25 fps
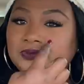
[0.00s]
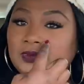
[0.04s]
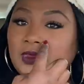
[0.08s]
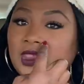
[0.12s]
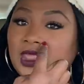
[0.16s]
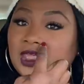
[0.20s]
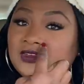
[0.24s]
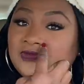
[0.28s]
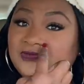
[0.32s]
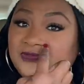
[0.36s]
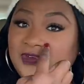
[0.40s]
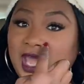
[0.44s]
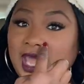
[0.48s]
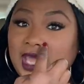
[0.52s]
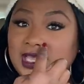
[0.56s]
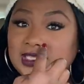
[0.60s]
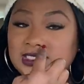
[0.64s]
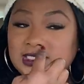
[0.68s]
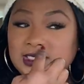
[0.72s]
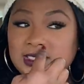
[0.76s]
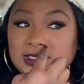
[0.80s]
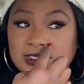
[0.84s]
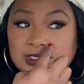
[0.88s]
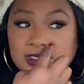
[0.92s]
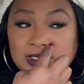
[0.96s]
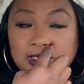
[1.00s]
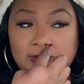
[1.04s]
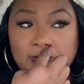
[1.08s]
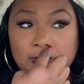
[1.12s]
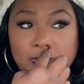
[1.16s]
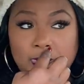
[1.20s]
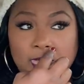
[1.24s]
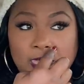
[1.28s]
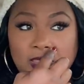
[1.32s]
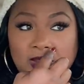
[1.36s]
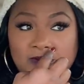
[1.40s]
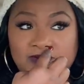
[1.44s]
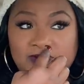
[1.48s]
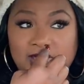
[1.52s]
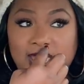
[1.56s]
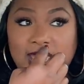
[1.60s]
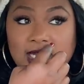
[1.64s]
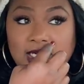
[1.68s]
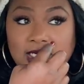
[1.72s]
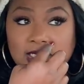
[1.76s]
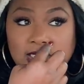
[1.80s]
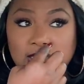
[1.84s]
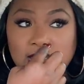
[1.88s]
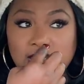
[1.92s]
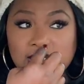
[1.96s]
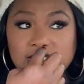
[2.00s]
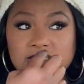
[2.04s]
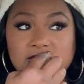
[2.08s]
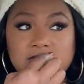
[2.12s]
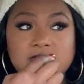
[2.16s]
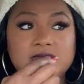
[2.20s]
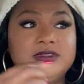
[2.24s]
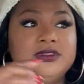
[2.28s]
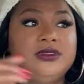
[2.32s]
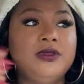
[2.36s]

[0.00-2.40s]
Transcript: It's fat, seriously. Fat looks